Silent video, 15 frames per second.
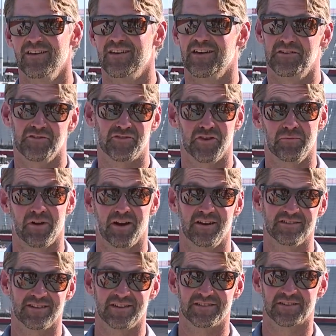and there's some
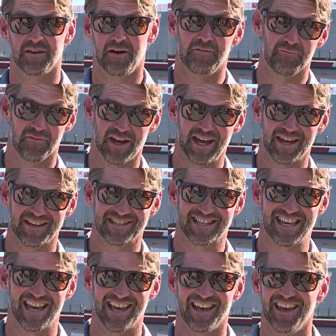areas that it's convex.